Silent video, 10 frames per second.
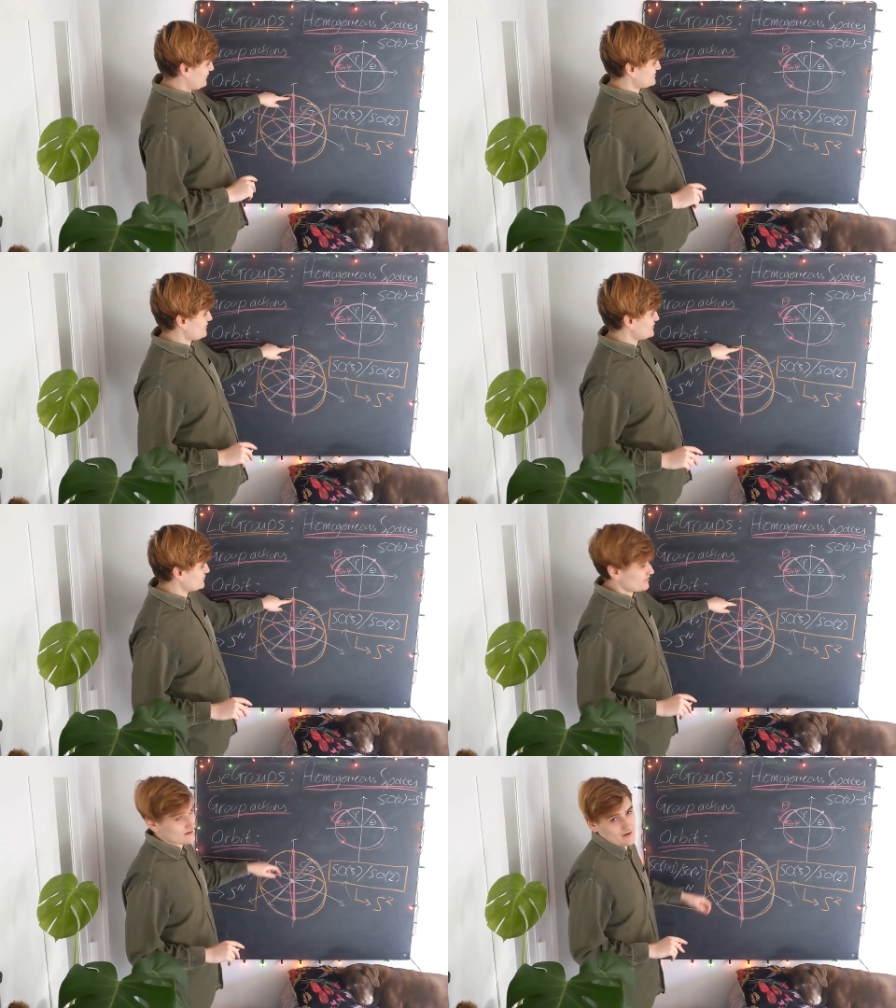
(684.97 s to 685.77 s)
when I started
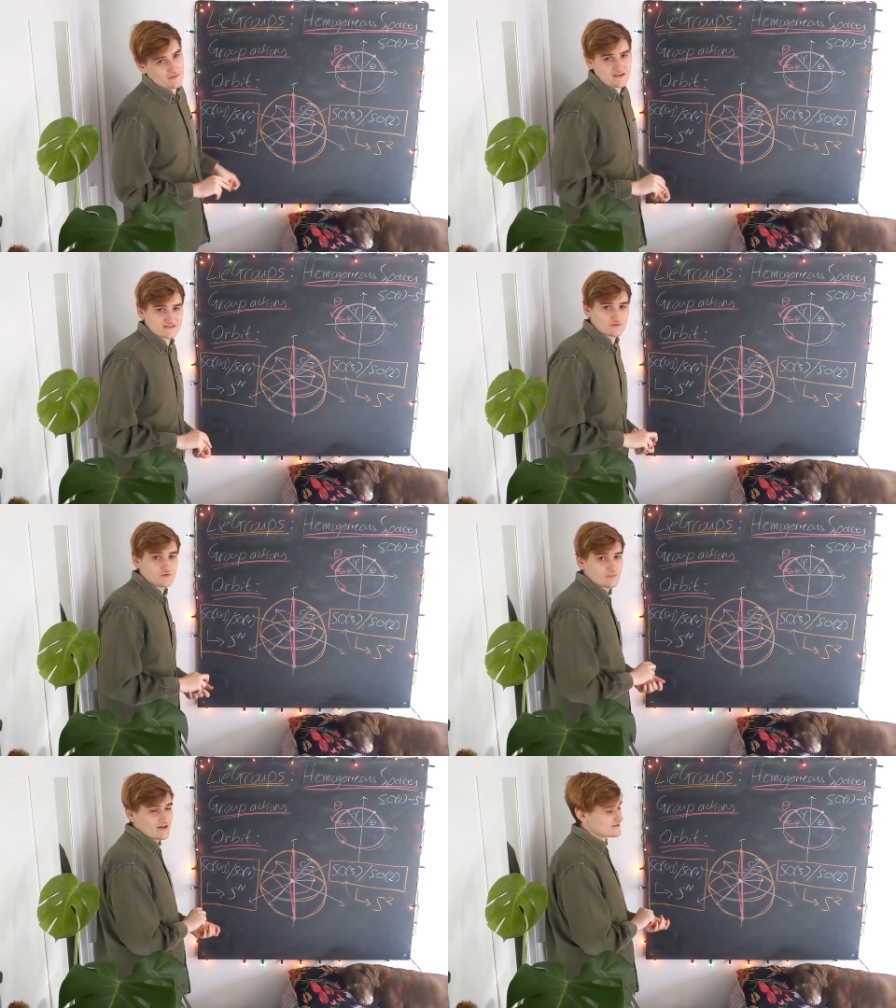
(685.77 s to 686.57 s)
talking about these
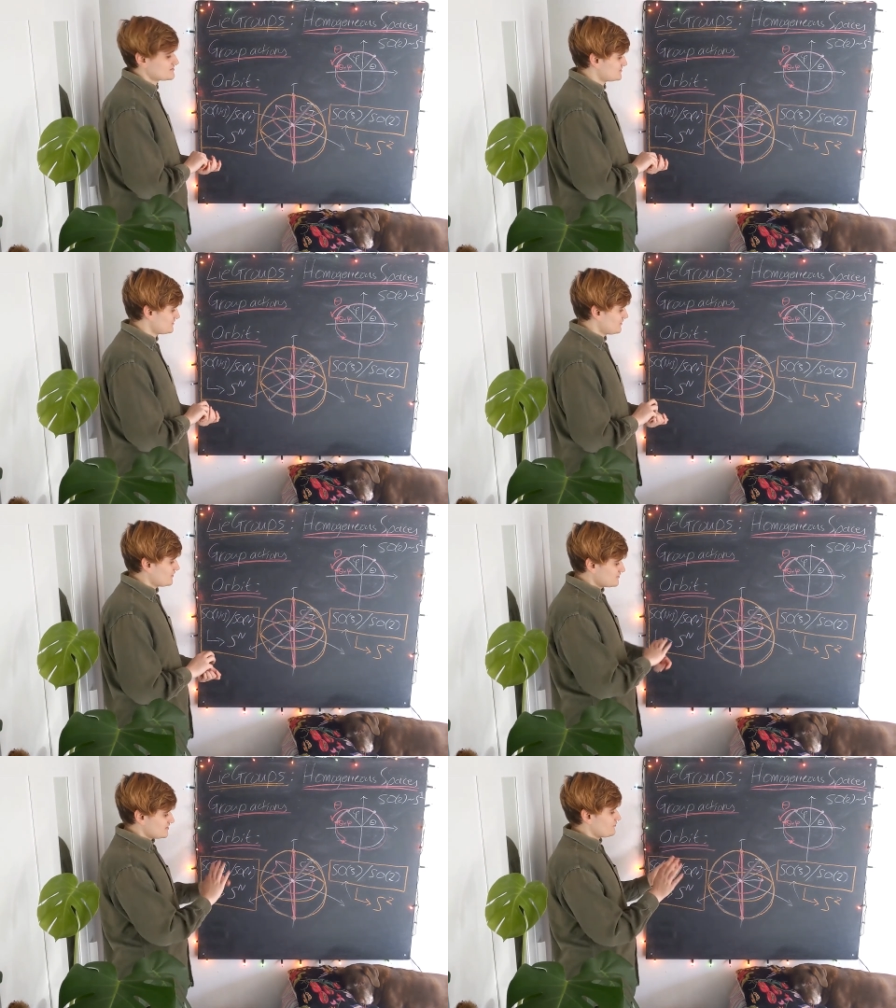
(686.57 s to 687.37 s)
orbits.
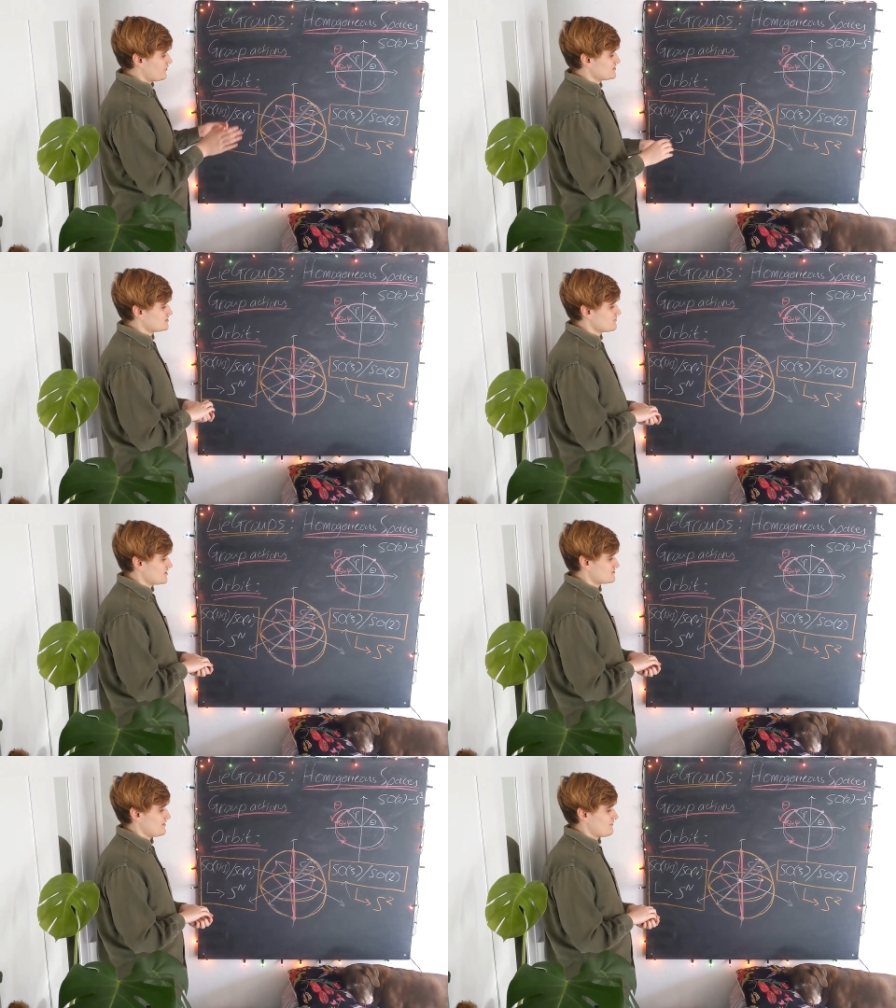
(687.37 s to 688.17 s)
Don't worry too
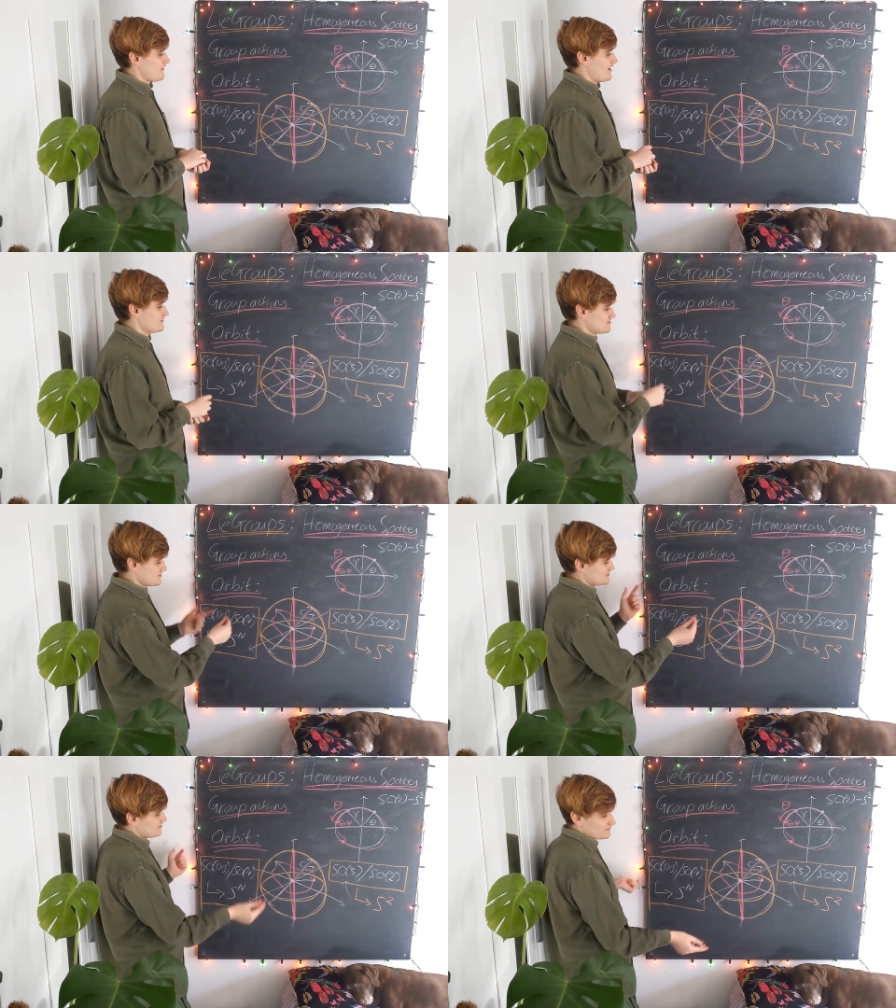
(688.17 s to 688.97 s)
much about that,
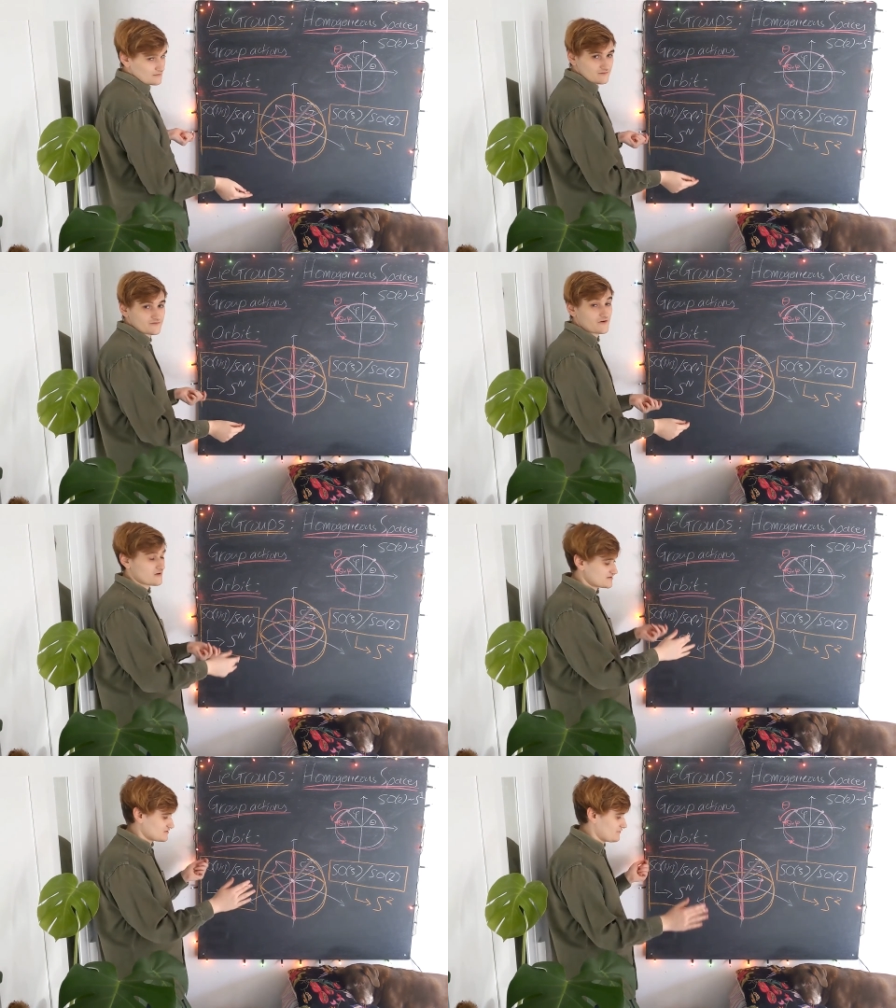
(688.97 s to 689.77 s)
just
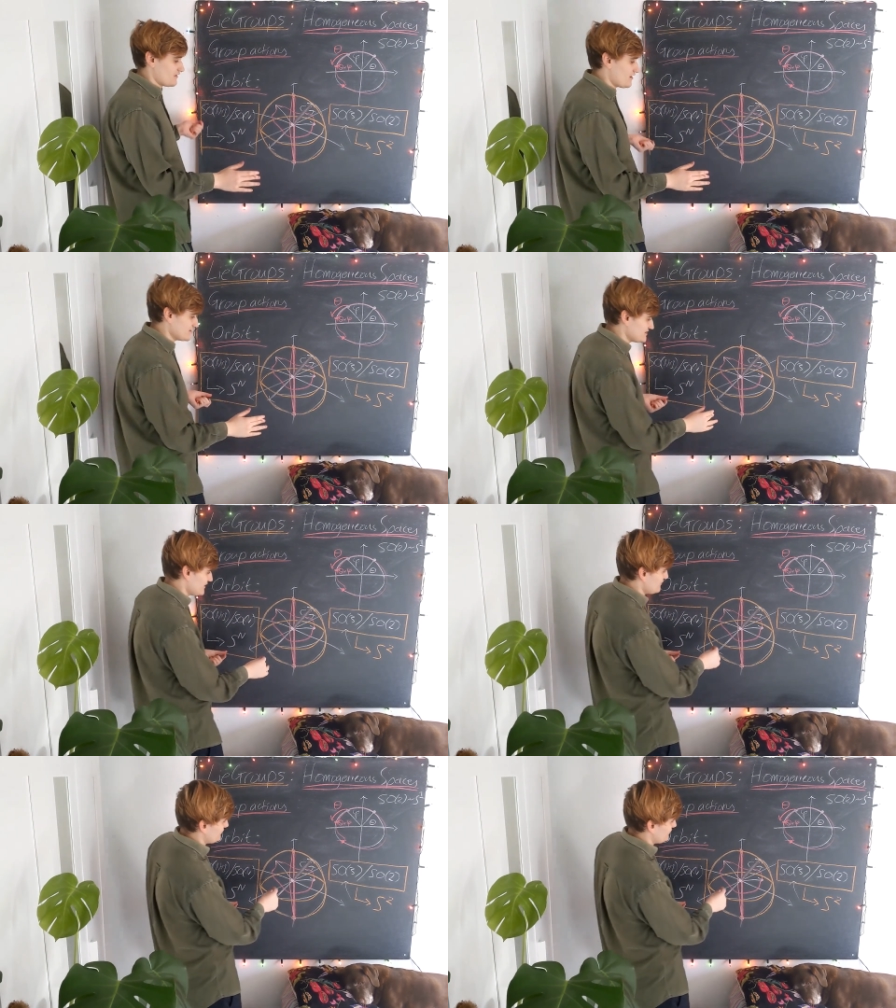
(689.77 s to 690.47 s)
focus on the idea